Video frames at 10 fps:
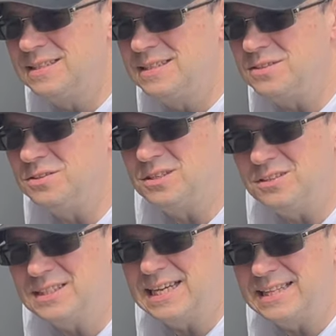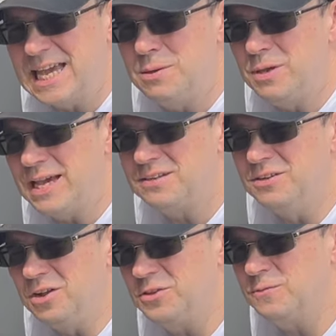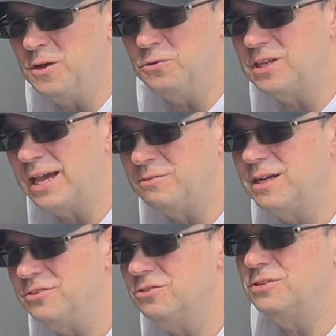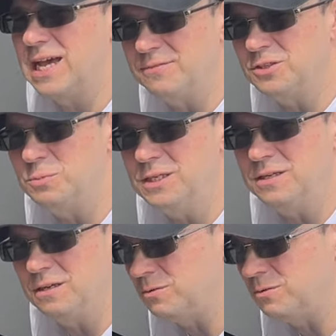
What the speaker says: So as long as I get the ABS not to fault out, I should have a Spigot,